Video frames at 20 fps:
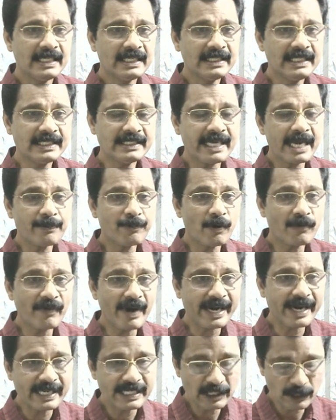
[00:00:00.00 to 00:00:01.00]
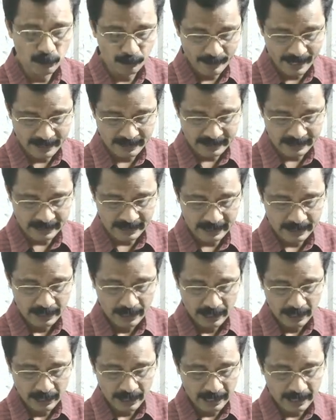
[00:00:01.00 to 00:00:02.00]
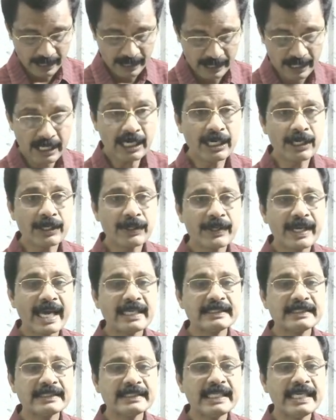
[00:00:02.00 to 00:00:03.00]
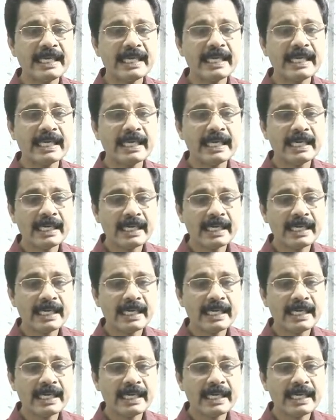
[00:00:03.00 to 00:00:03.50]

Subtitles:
This type of arrangements you can see